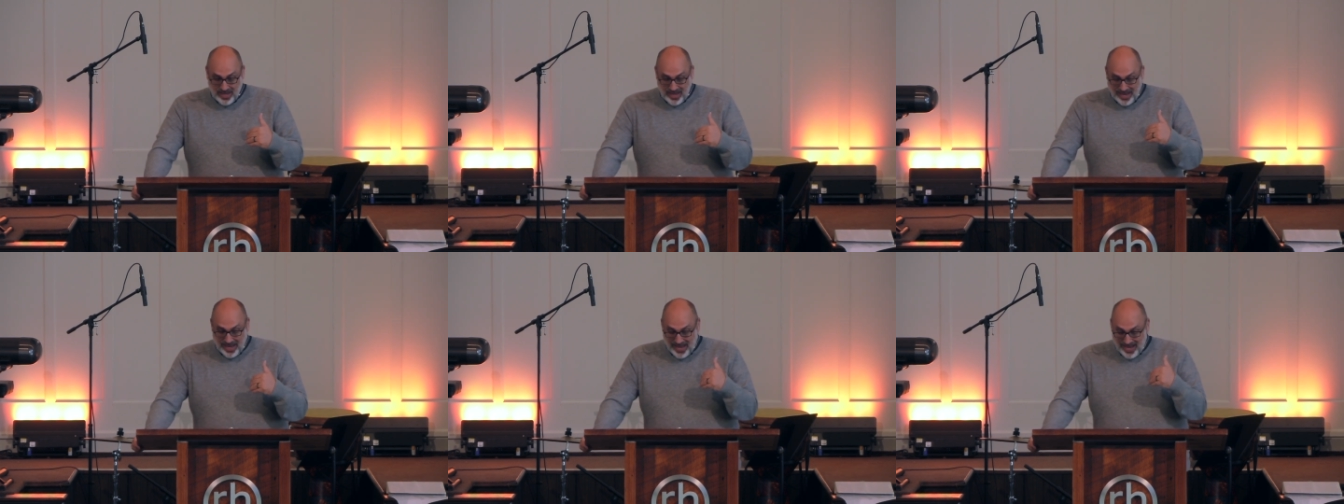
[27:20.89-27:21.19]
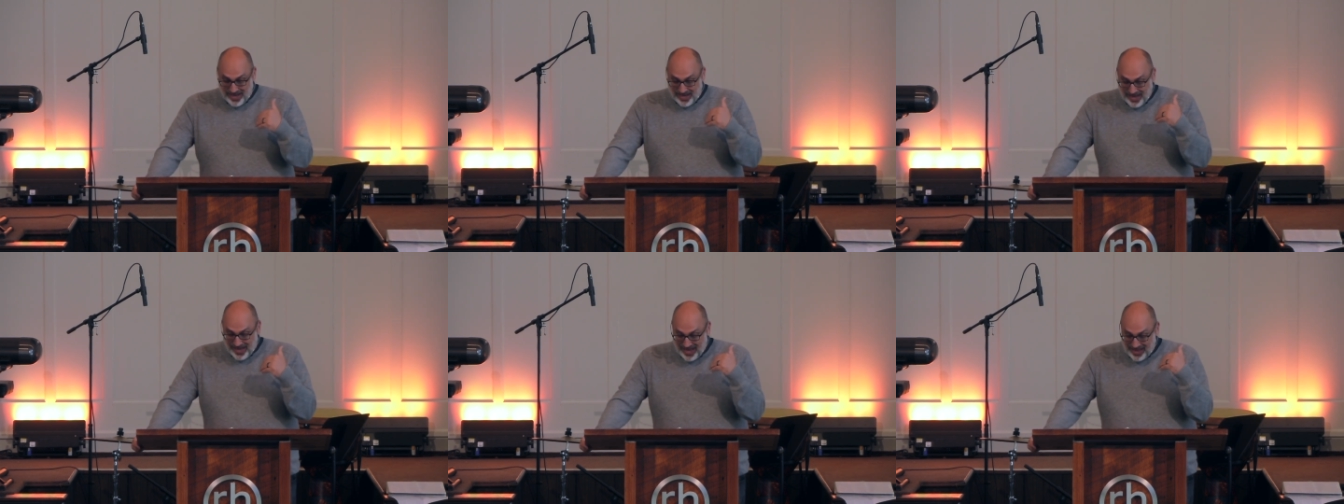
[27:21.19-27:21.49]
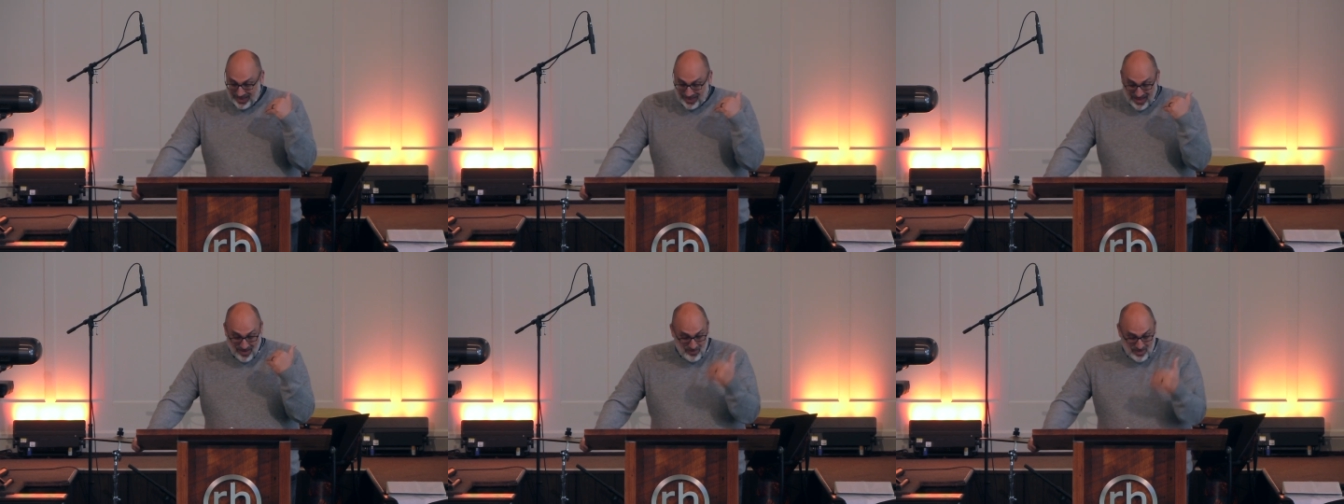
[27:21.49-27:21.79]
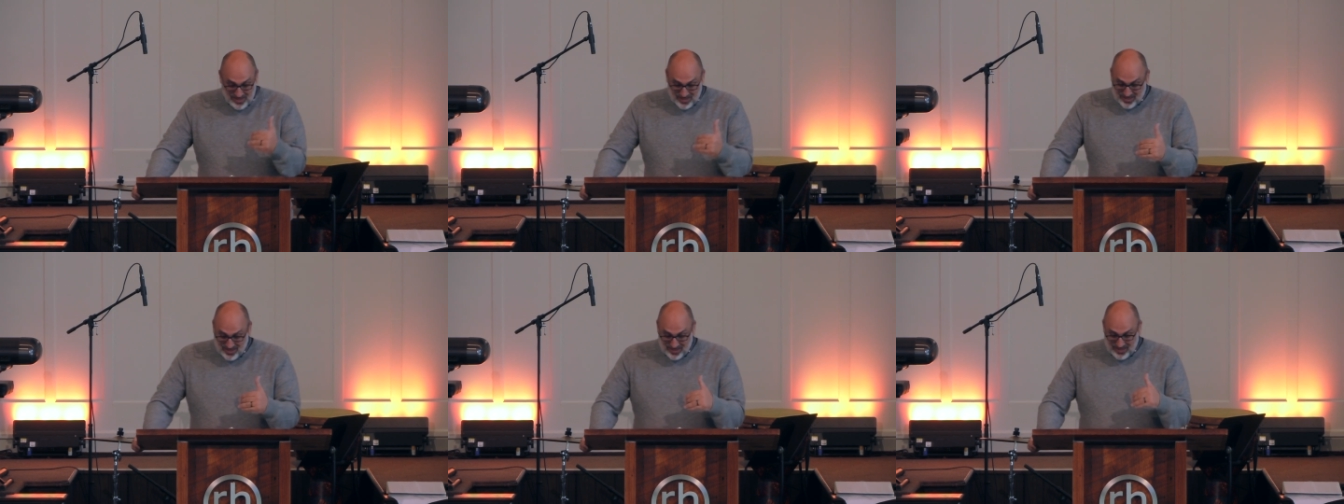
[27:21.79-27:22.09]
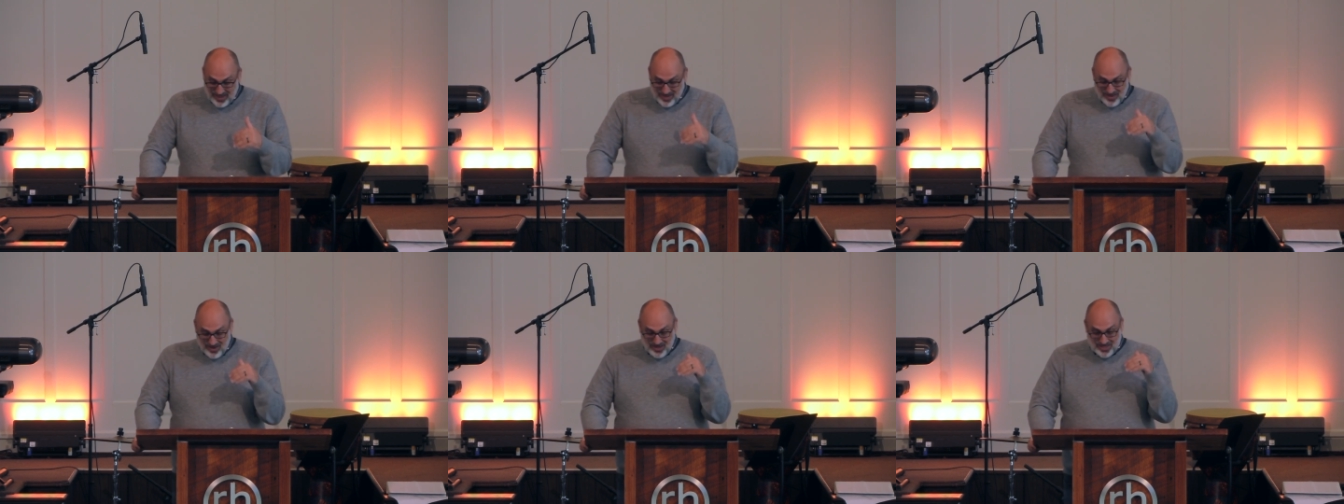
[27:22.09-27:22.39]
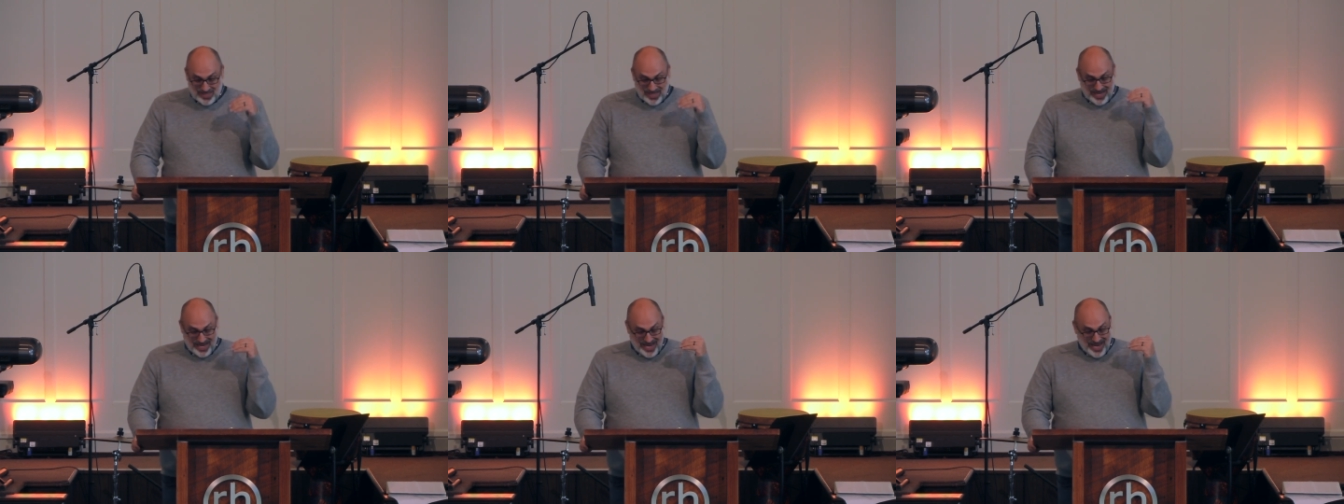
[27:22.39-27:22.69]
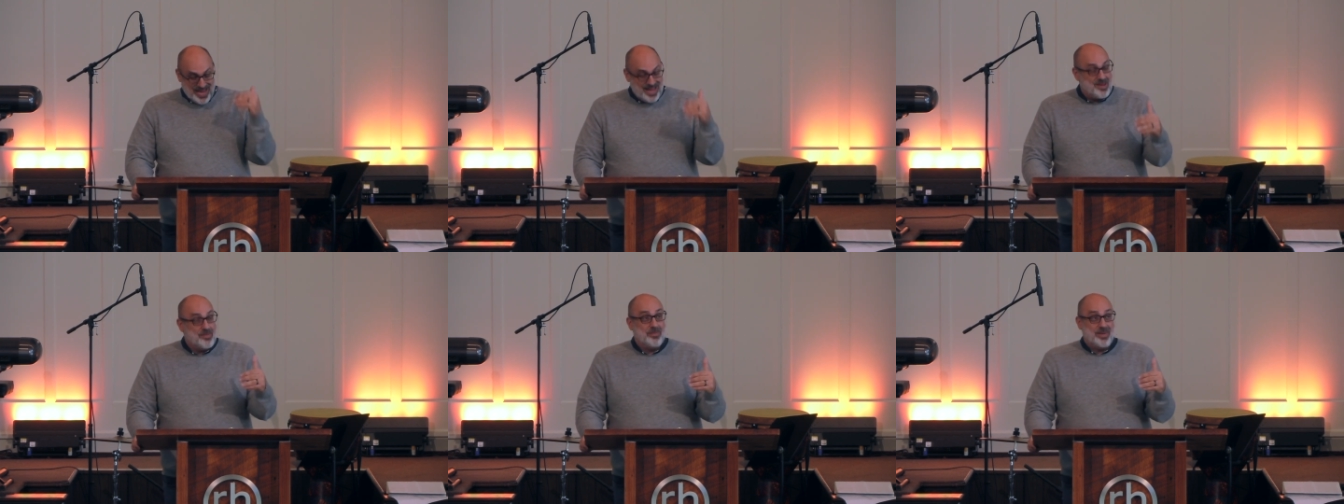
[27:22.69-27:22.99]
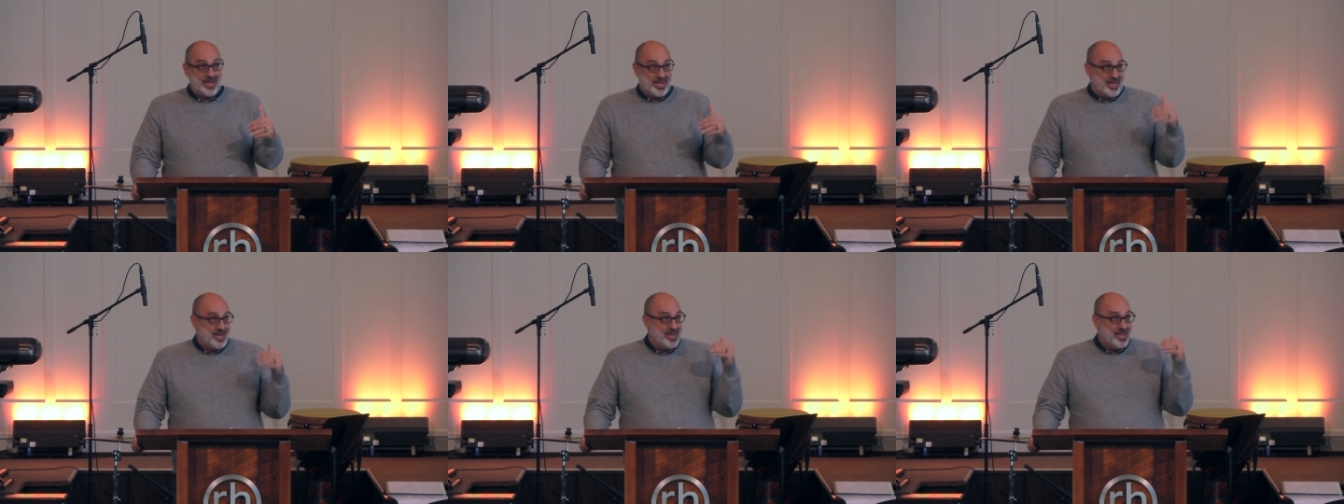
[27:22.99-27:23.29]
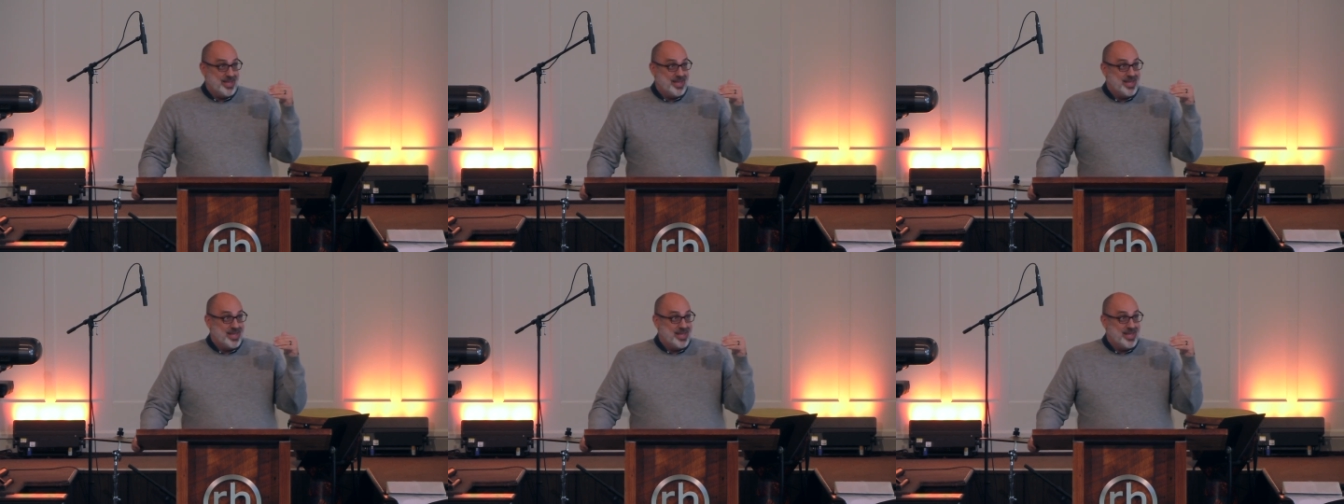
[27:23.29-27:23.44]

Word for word: And, and let me just say there is an enemy